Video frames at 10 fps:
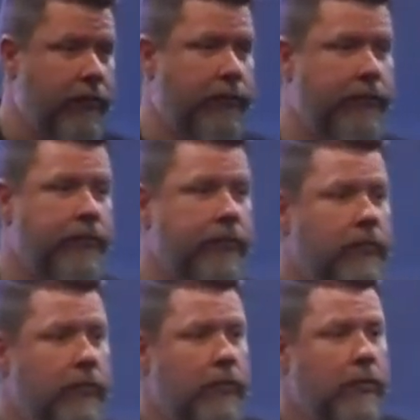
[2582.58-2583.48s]

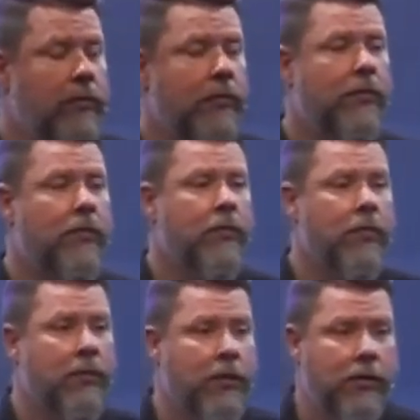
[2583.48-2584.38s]

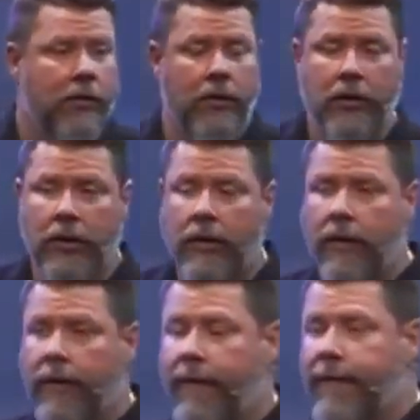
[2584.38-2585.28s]

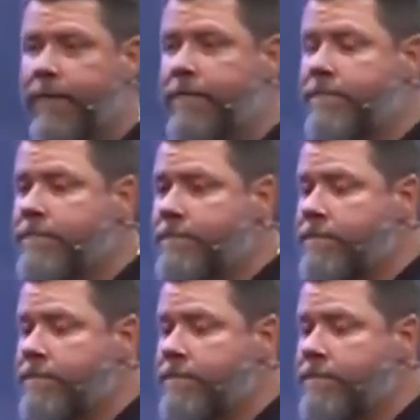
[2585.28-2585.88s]
Nobody speaks.